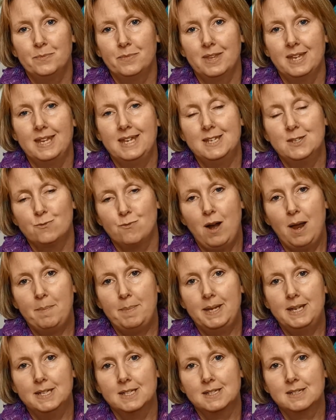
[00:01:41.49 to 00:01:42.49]
these
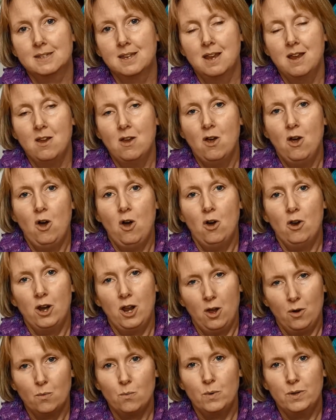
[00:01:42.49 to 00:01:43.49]
rabbits on
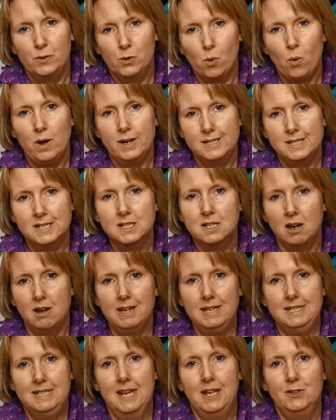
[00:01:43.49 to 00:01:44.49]
with quite a
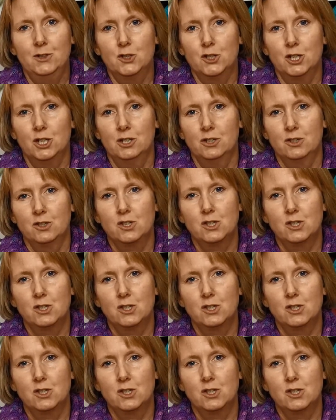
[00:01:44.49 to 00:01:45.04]
tight tension.